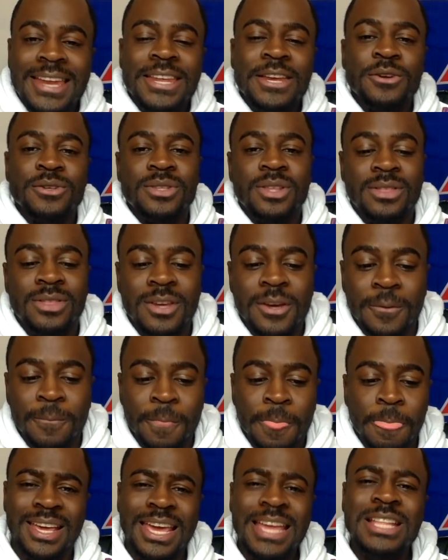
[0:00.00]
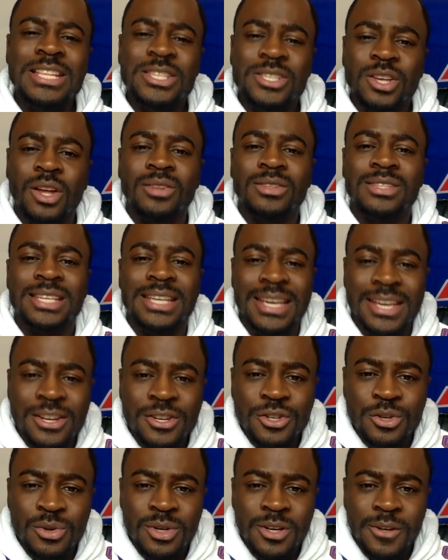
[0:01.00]
here's the thing, insult to
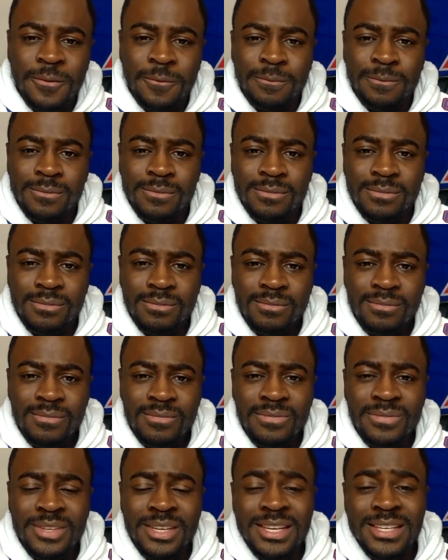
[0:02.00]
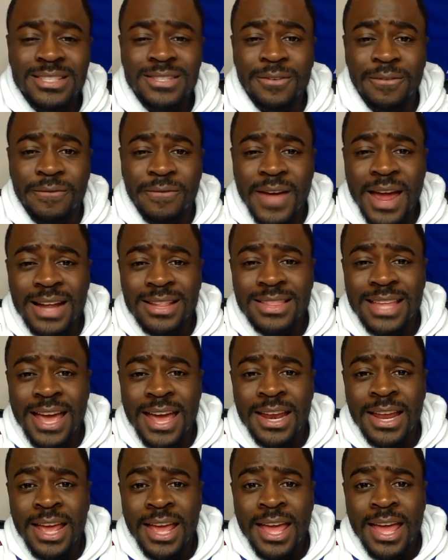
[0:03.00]
injury is the fact
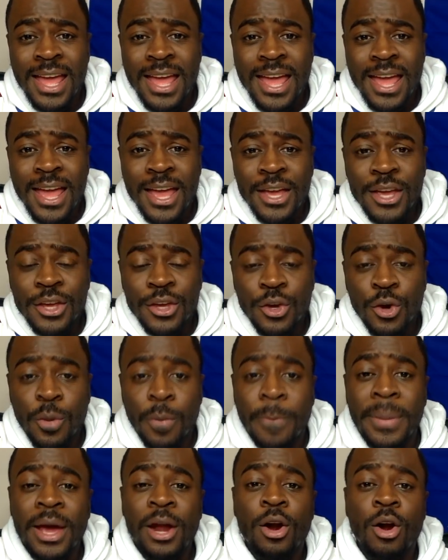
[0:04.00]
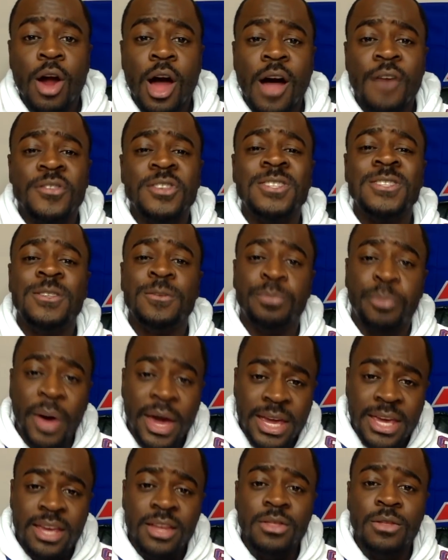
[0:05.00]
that you're better off
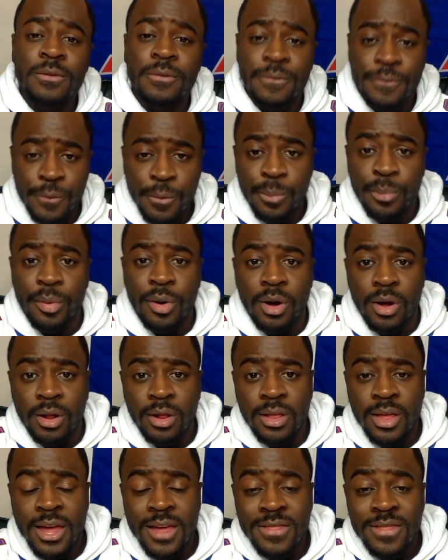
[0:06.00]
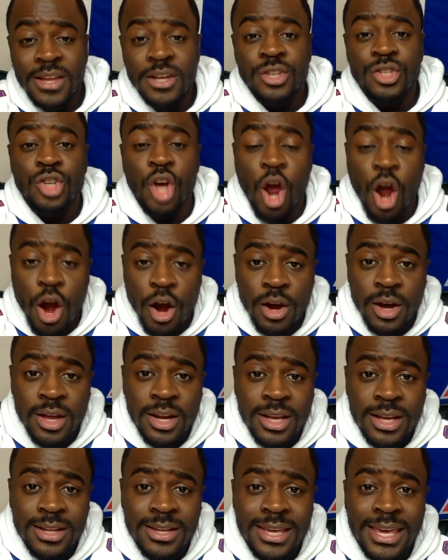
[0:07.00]
spiking the football than
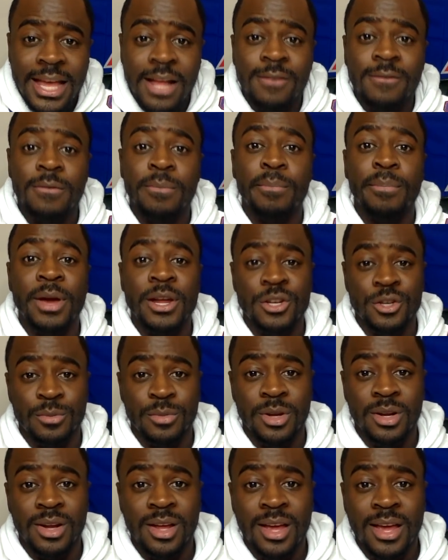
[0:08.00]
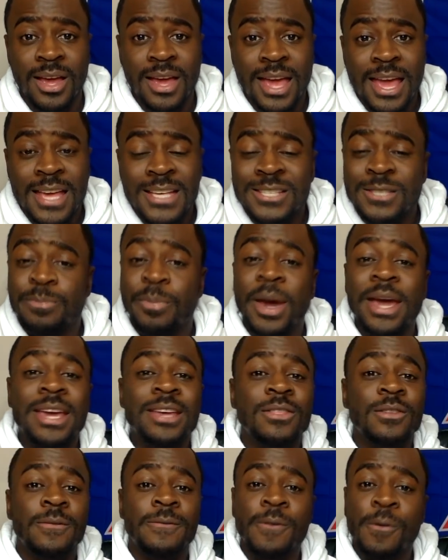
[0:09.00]
targeting Kelvin Benjamin.
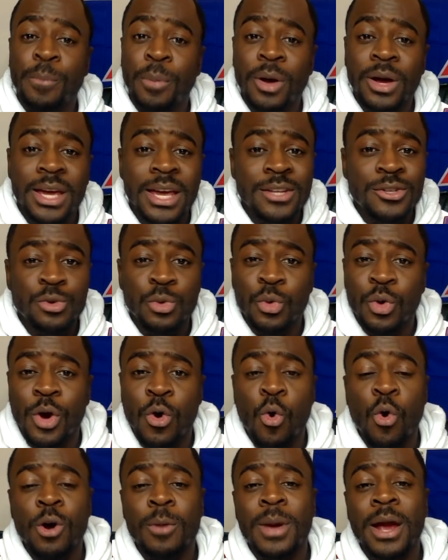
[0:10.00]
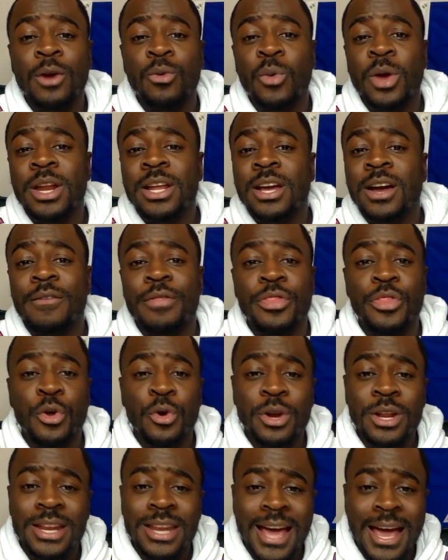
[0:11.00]
Spiking the football gets you a quarterback rating of
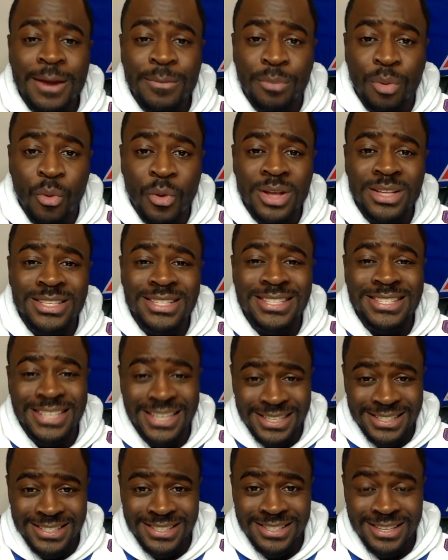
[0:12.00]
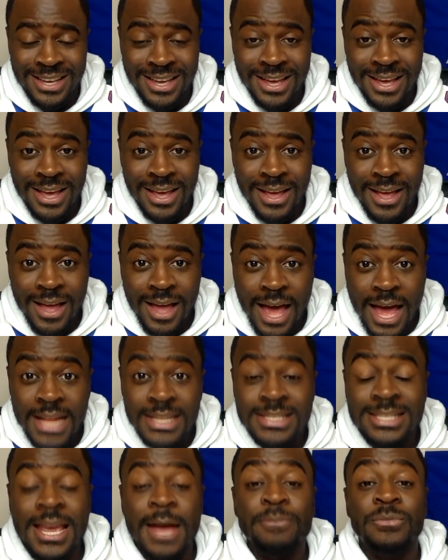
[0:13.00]
39.6.
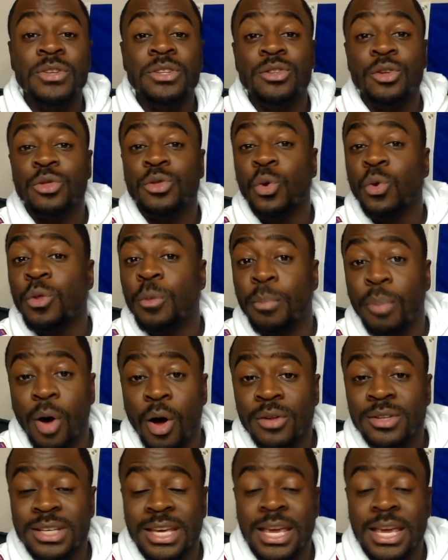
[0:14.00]
Attempting to throw the ball to